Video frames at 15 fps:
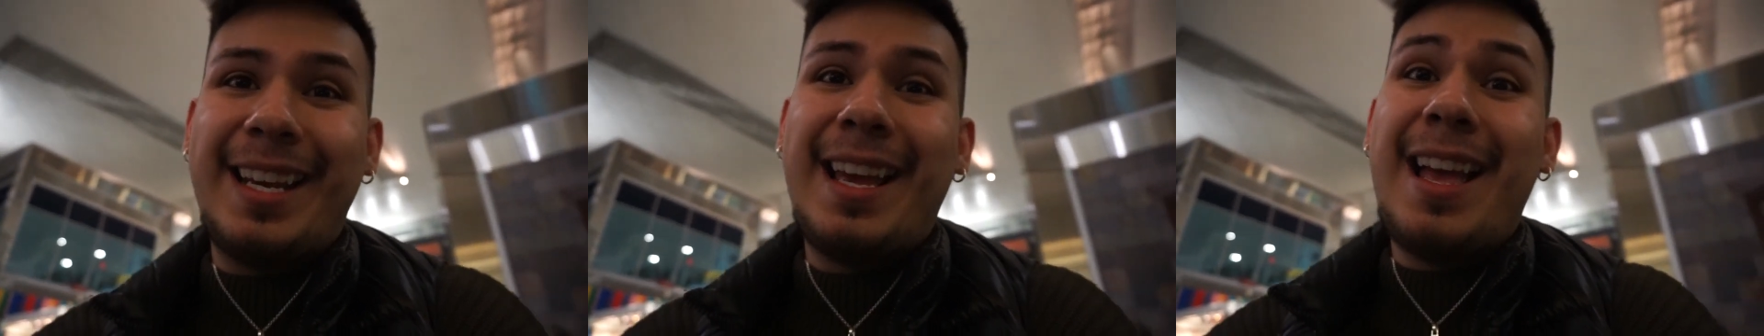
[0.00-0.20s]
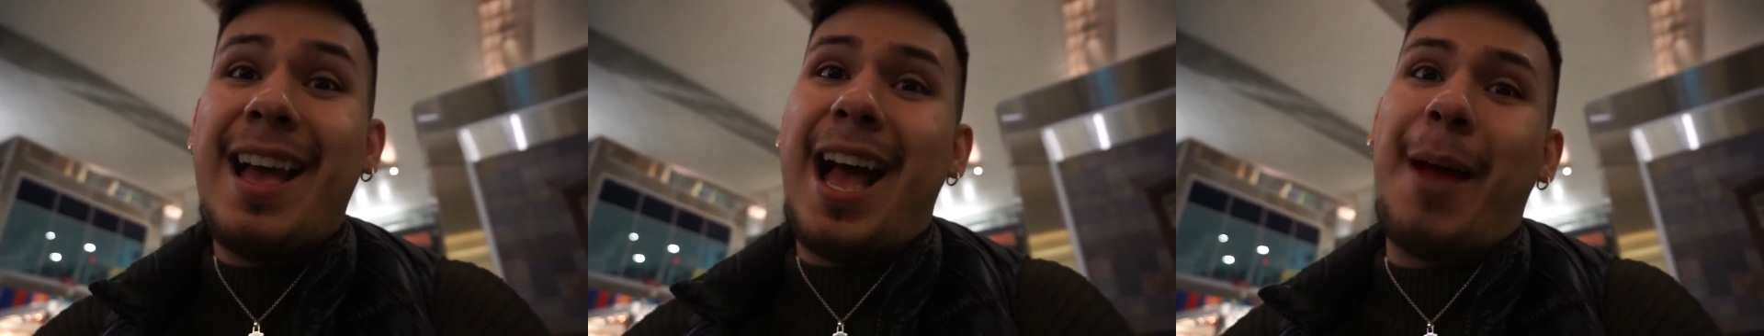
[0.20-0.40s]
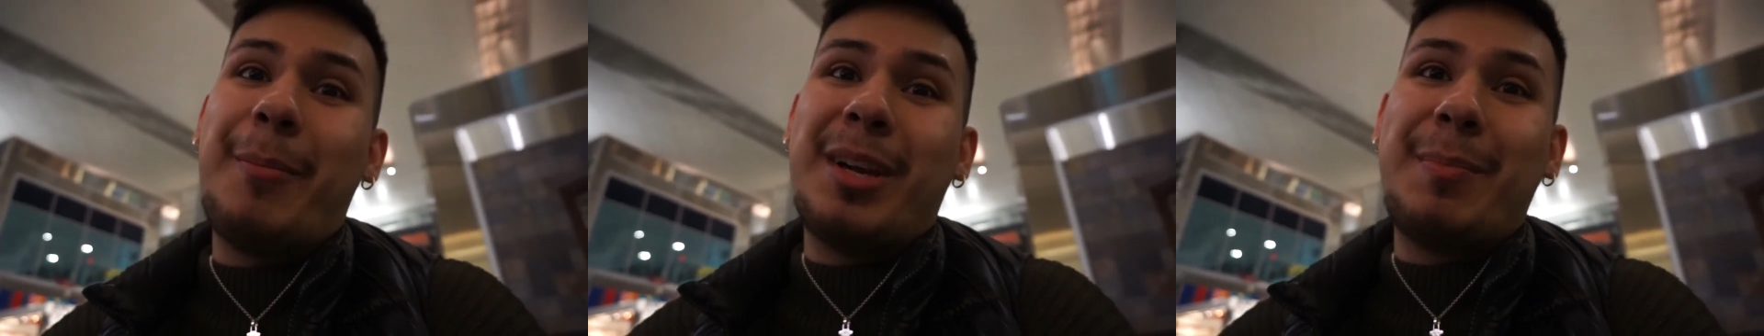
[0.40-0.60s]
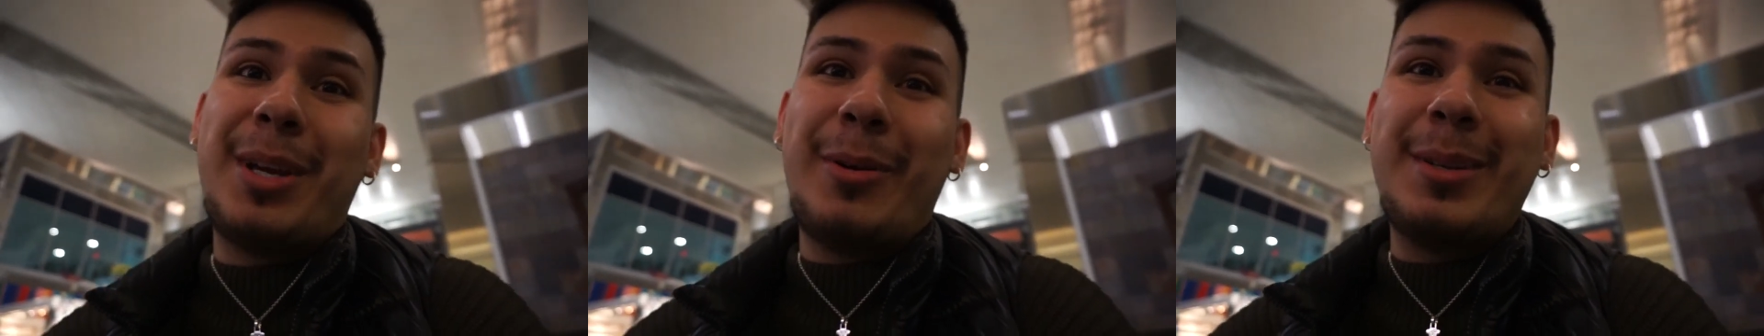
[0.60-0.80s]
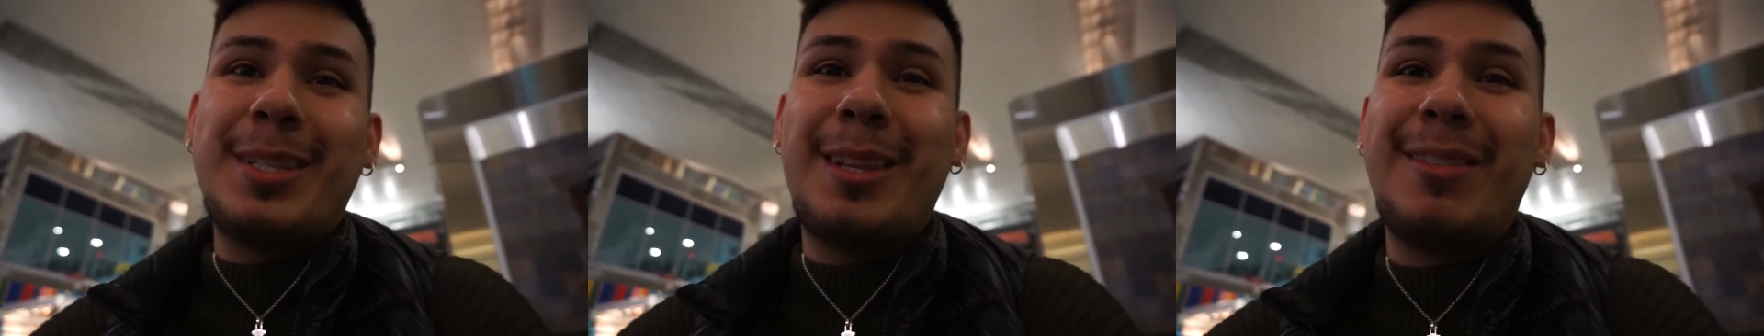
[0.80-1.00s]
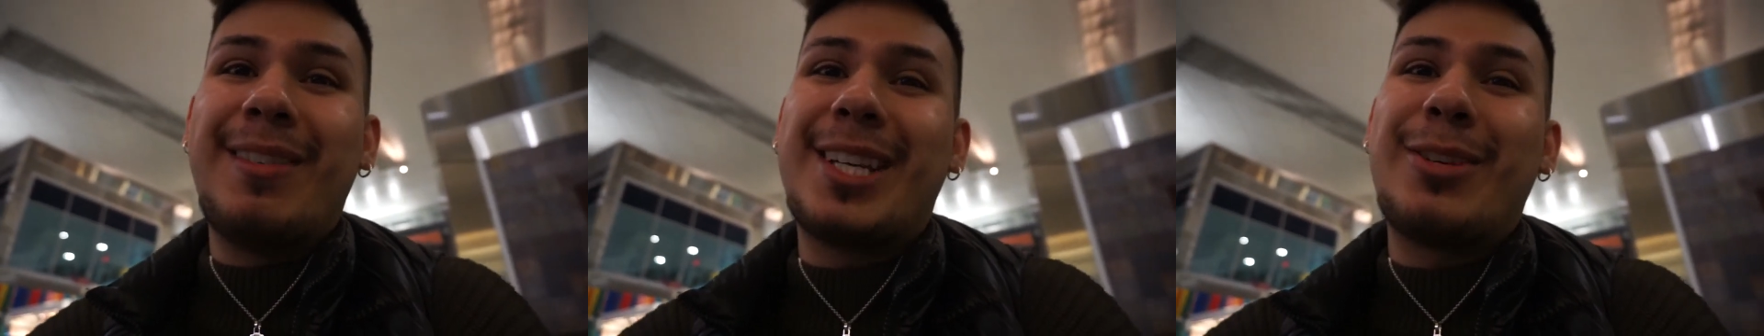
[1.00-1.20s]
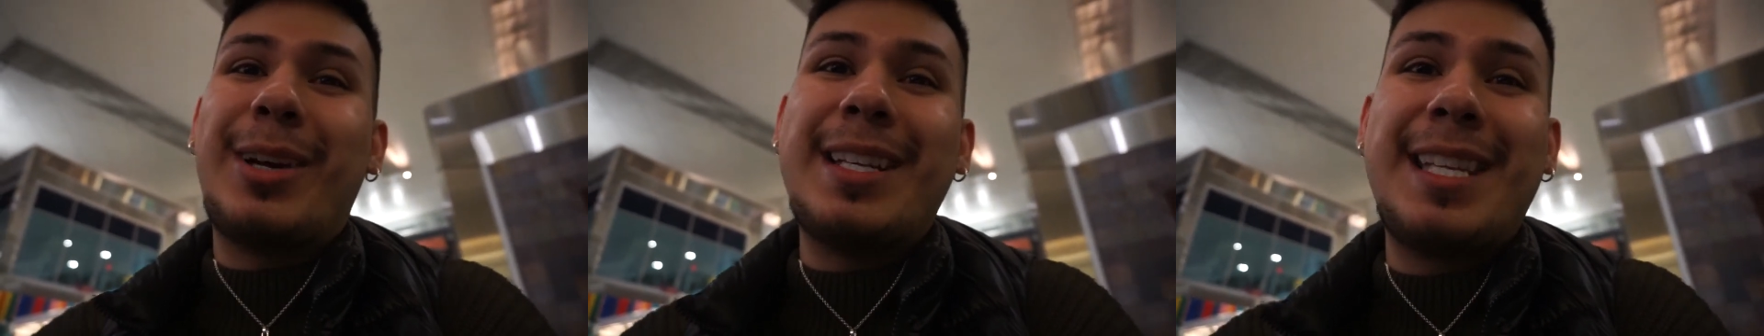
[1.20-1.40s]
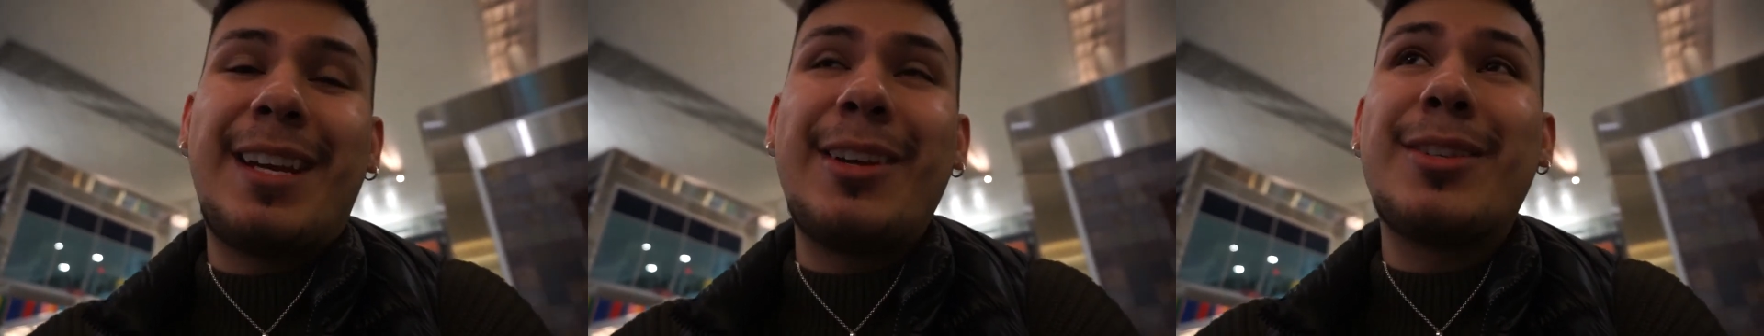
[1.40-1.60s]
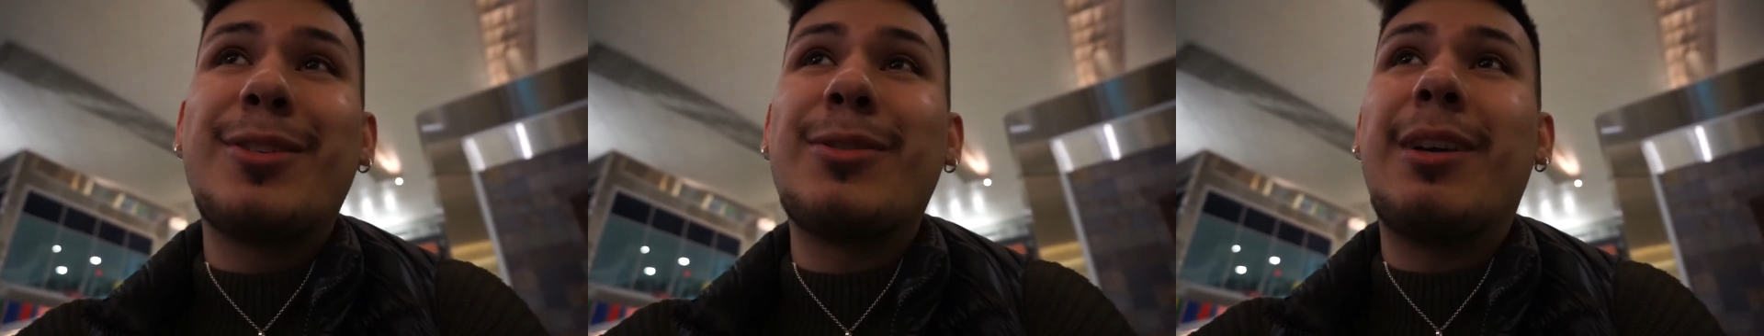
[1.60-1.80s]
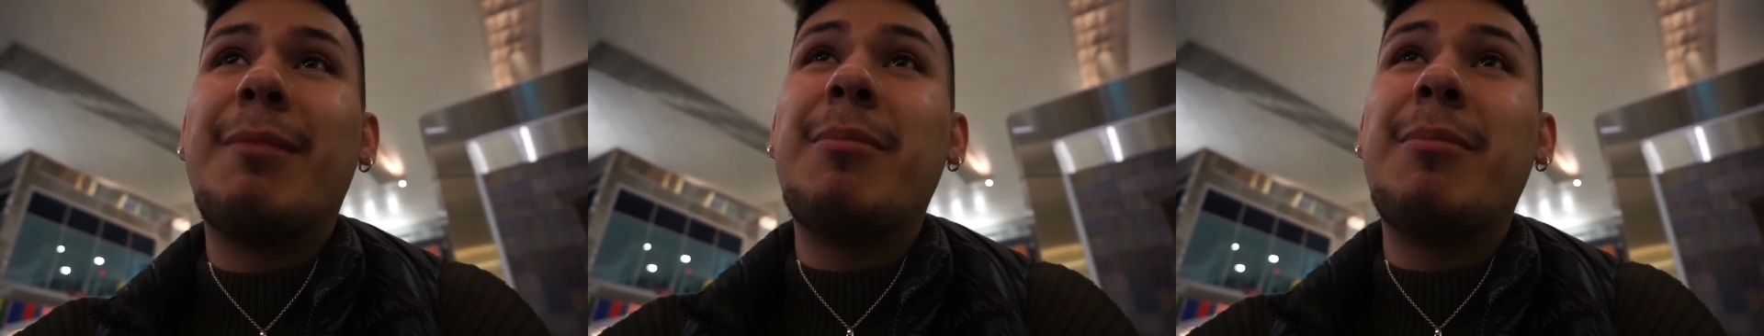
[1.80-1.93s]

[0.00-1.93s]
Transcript: I'm gonna be going to the Victoria's Secret store.